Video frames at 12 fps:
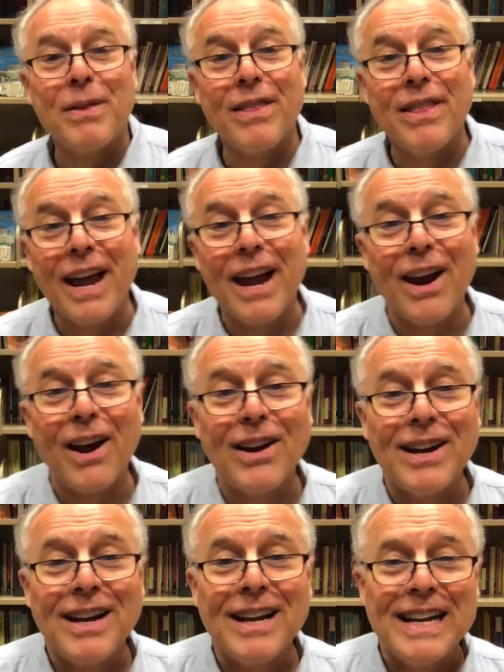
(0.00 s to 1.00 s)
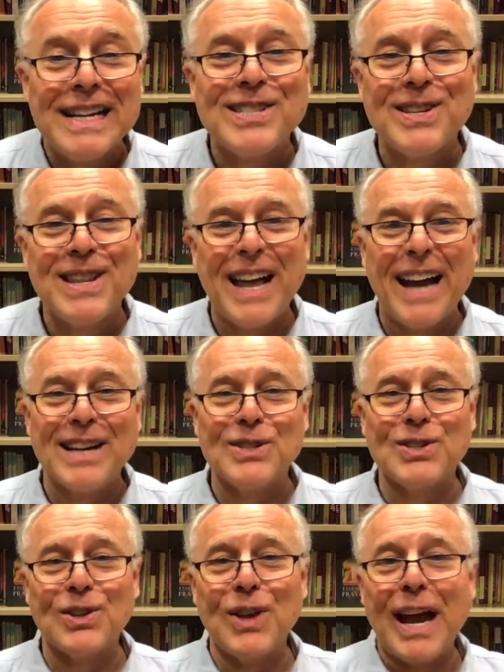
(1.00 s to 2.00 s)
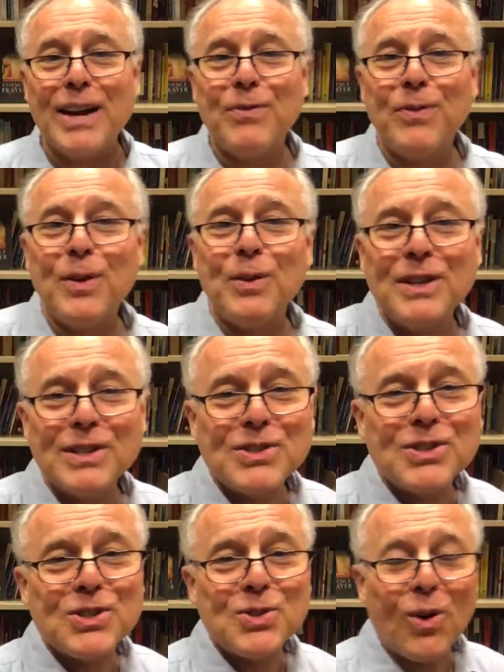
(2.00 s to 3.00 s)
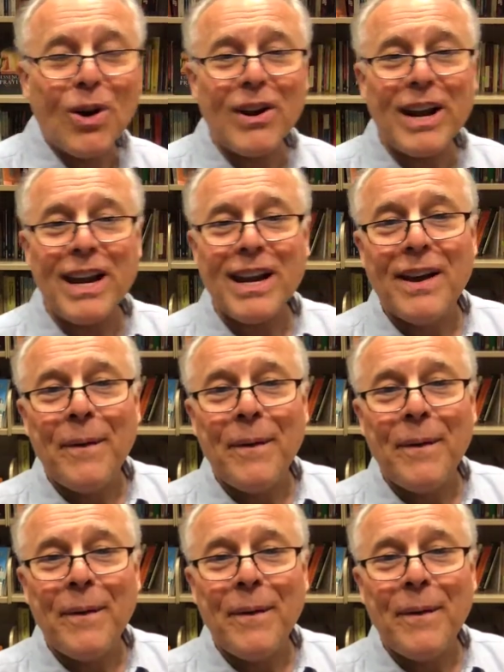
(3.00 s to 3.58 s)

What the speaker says: there. Isn't that a delightful story?